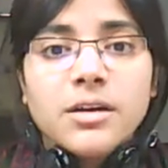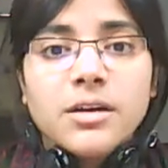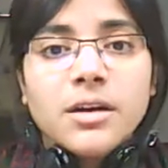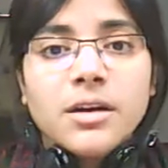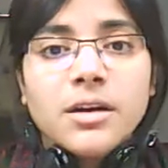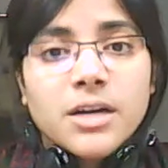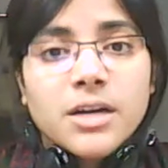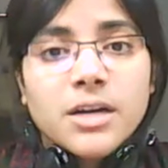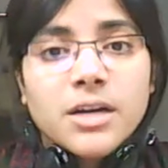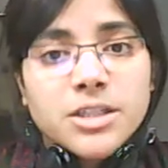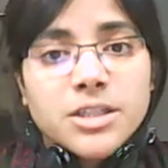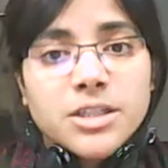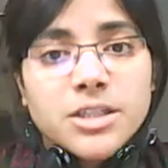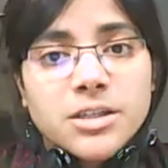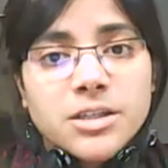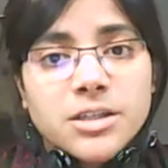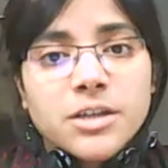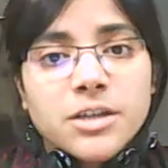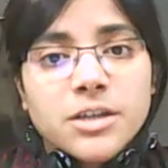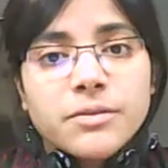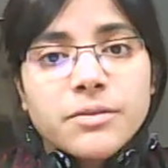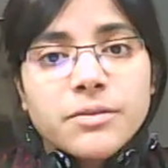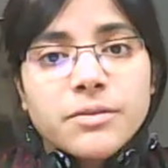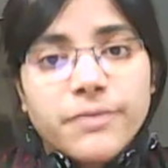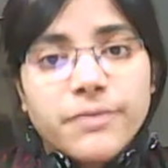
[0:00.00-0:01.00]

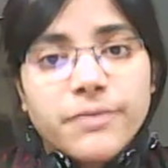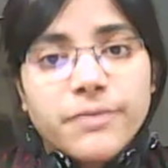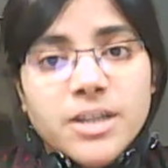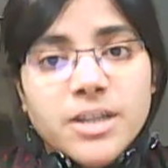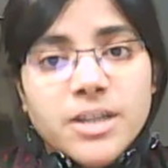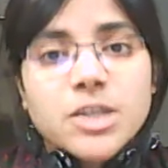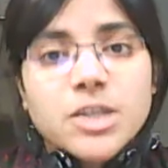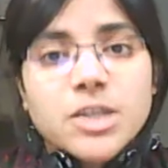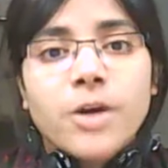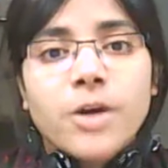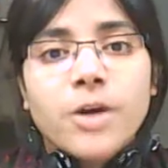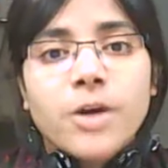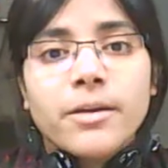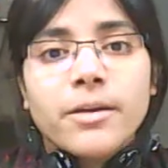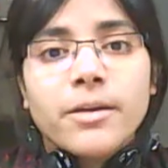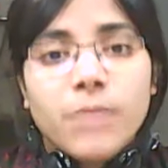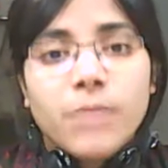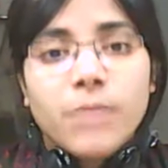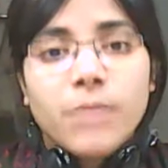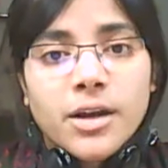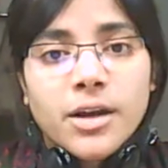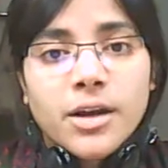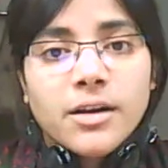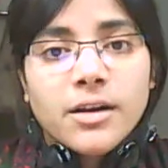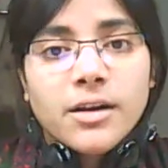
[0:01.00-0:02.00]
construct first order
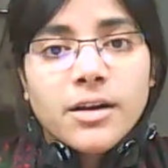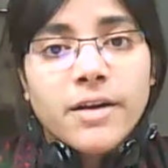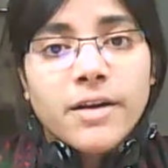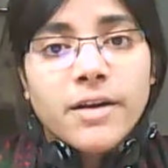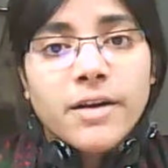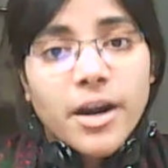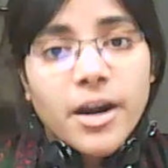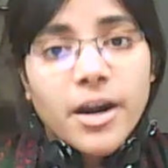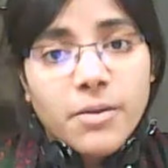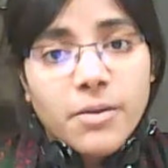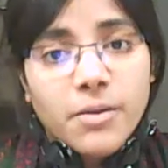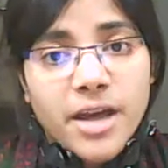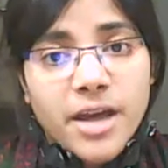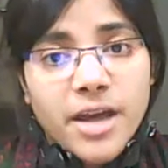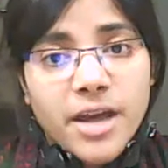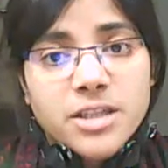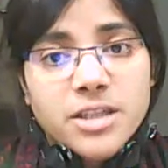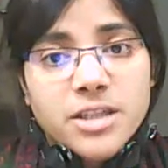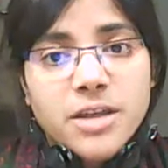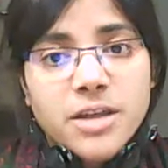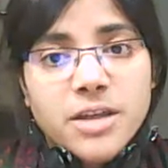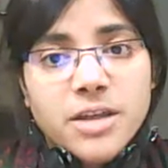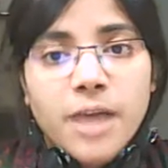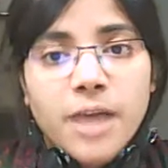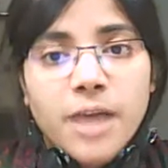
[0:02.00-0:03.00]
model
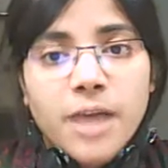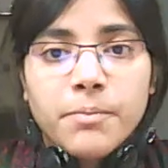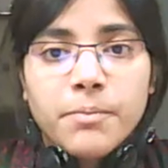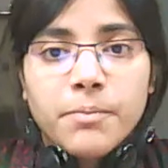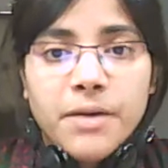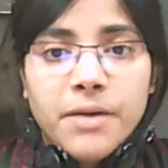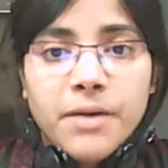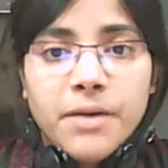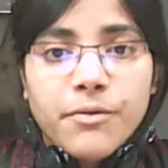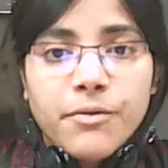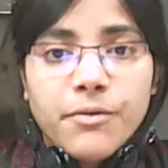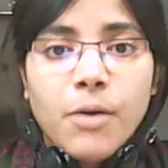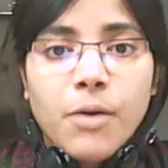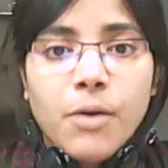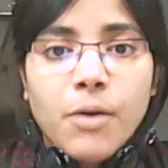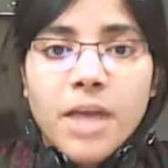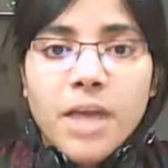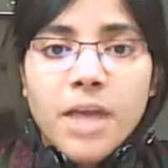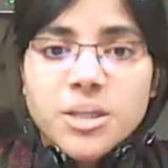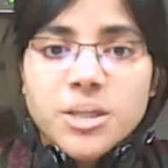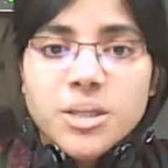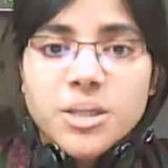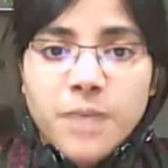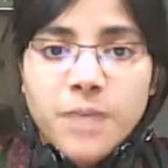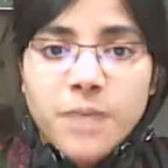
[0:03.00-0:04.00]
randomized and perform
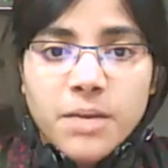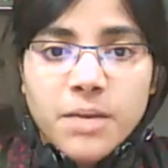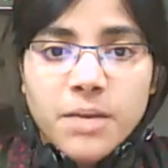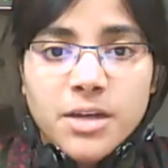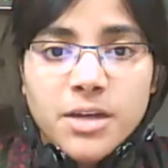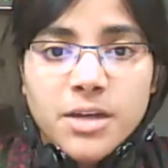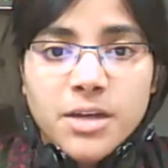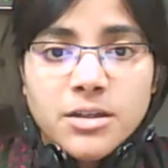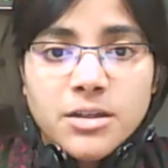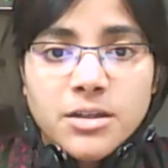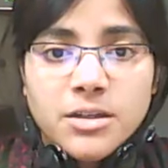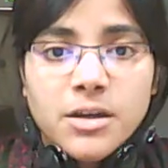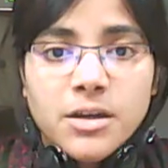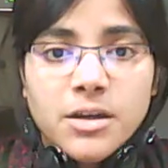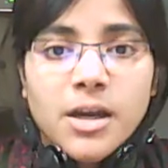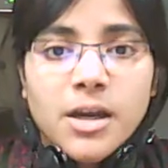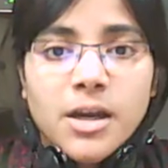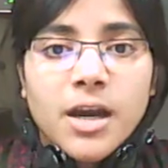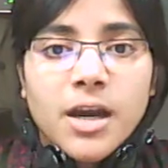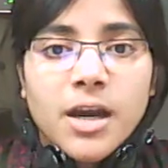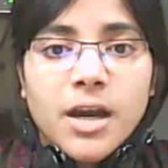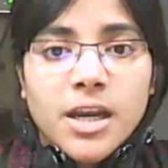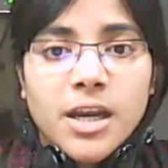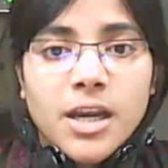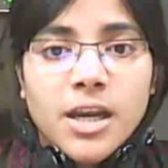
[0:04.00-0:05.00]
experiment
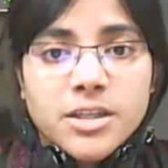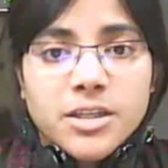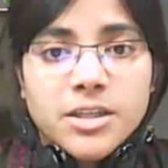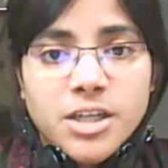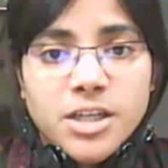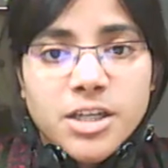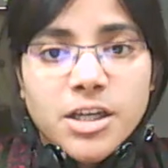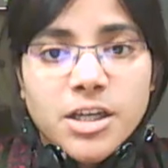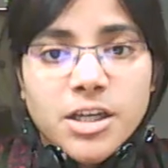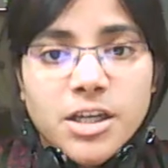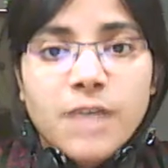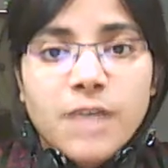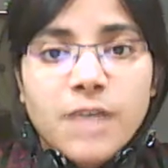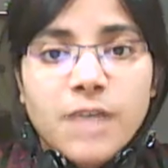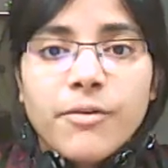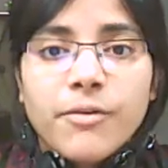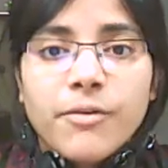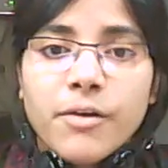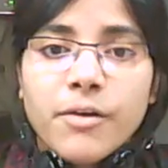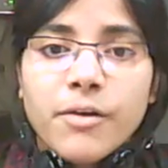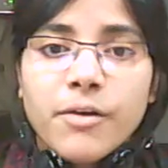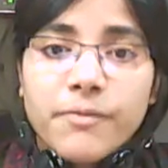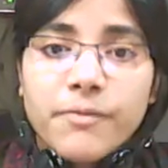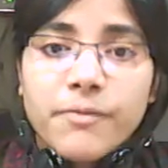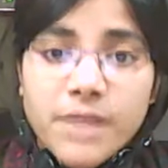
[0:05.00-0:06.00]
collect data for
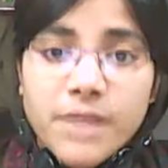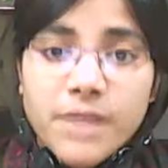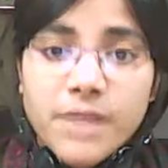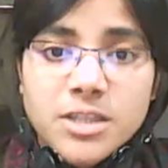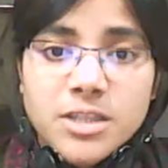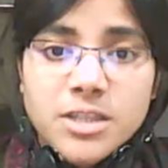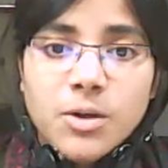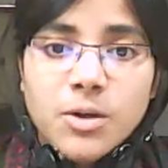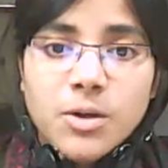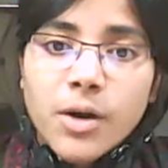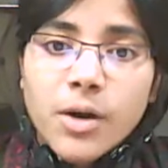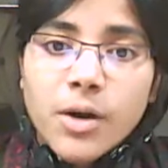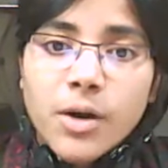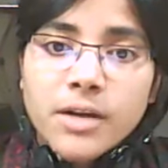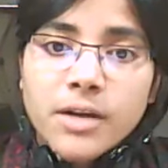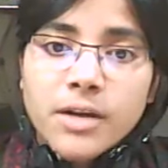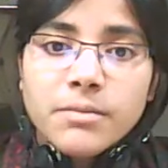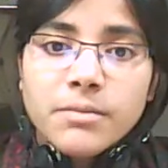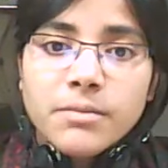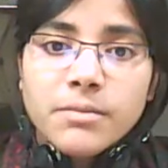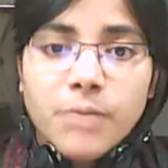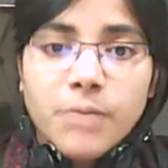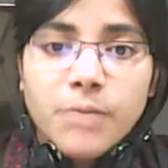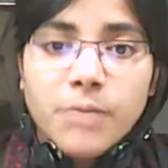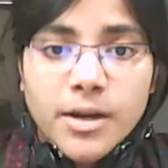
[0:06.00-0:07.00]
first order
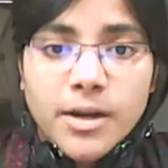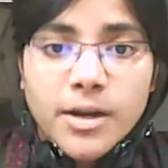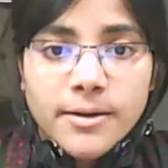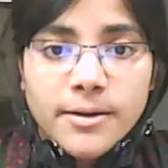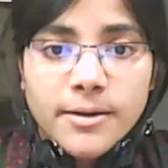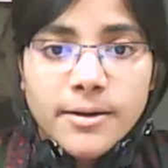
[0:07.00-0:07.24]
model.